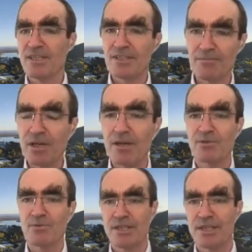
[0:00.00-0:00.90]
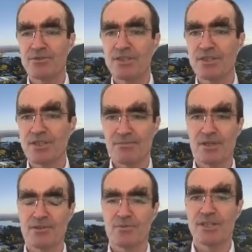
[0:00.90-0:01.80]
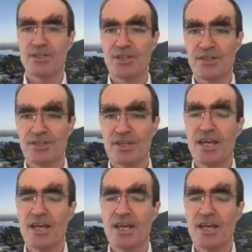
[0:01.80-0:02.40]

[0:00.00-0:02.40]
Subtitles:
sometimes with lecturers, sometimes with each other,